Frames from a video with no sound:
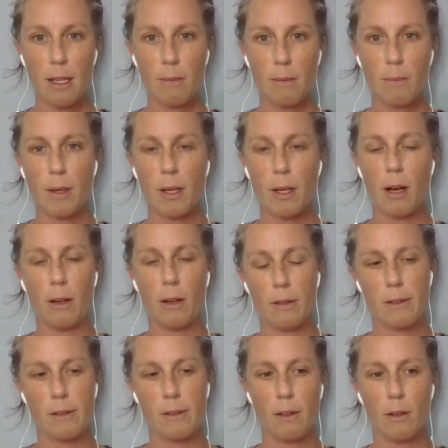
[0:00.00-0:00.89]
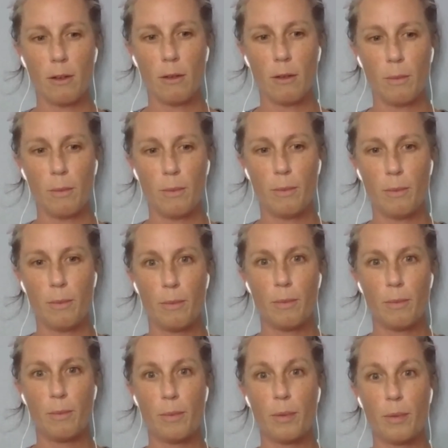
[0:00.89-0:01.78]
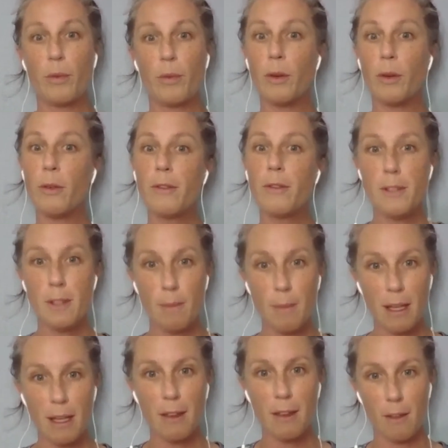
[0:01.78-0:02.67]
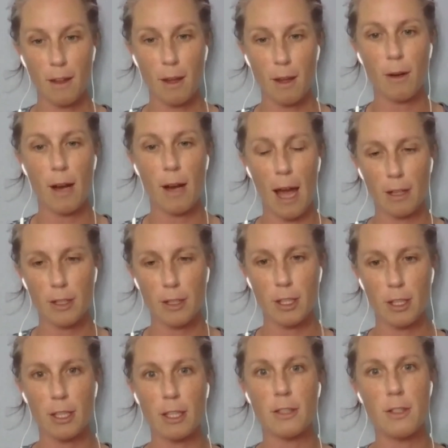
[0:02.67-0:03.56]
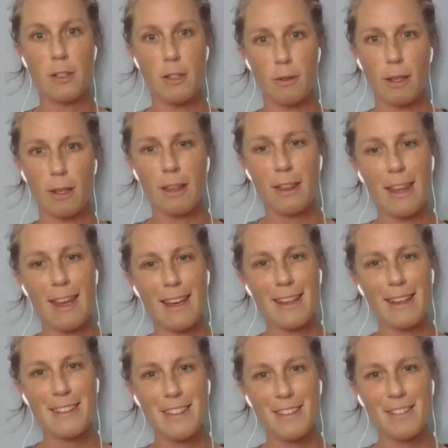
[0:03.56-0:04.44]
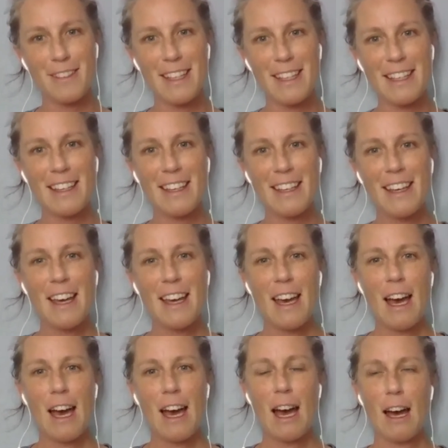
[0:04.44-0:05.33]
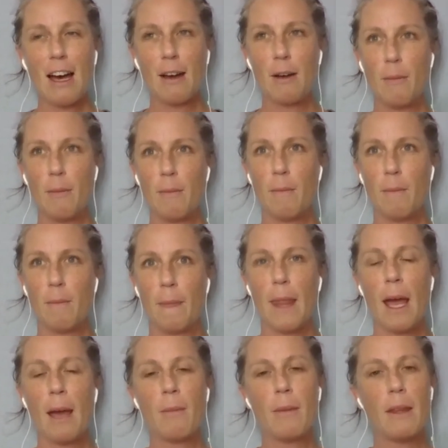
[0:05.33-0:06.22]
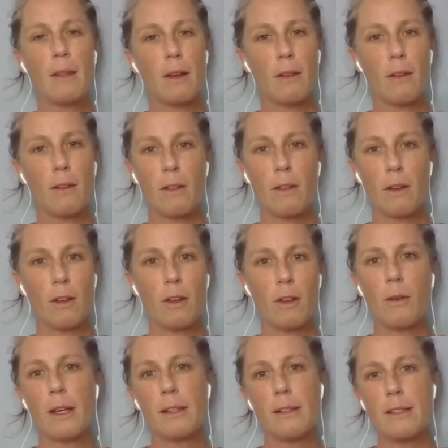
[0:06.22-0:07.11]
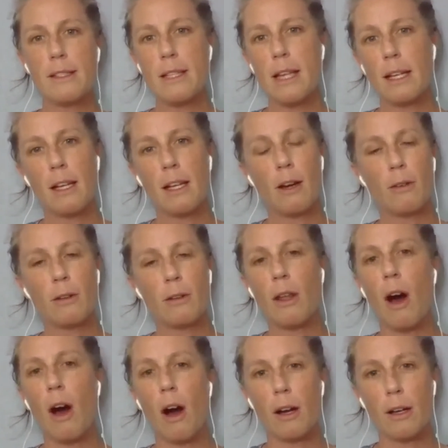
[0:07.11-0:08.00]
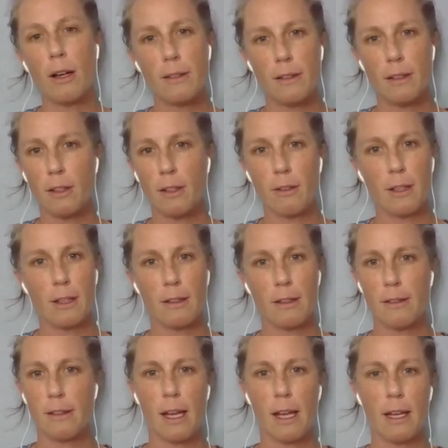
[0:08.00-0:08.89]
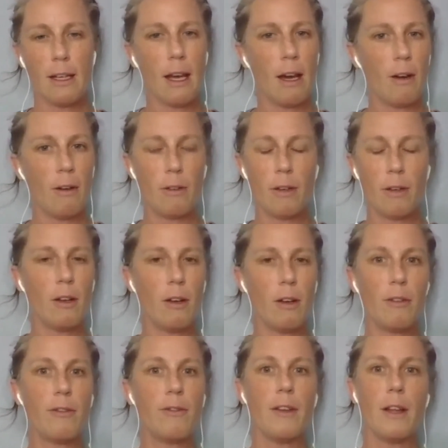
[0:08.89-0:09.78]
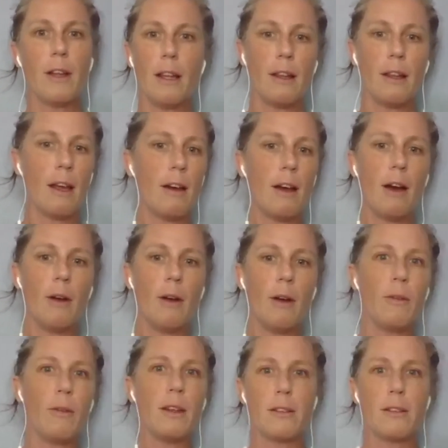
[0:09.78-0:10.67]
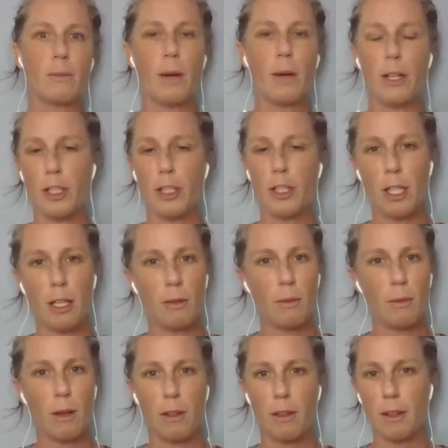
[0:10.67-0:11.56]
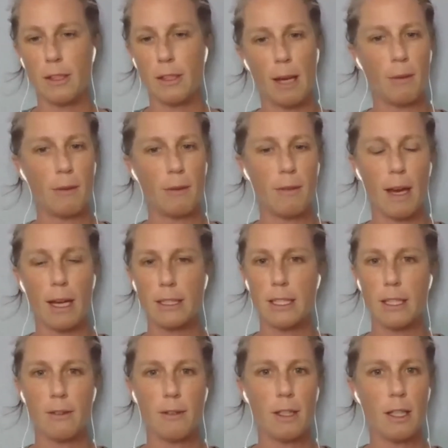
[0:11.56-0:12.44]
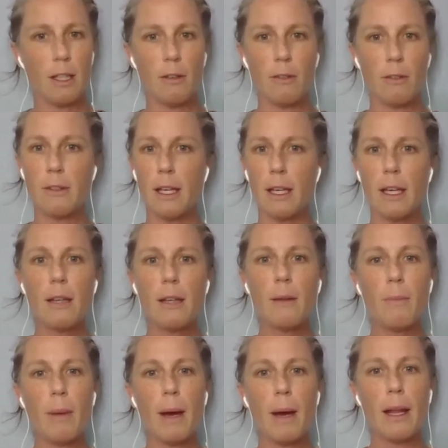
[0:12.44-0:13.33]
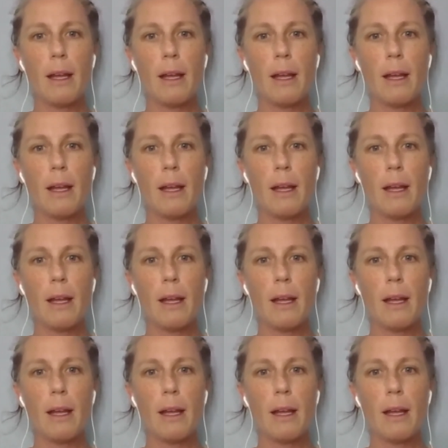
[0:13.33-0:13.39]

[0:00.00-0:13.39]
but also prove to me that they were actually doing the activity. You can send out logs and you can send out, fill out this spreadsheet with the type of activity you did, but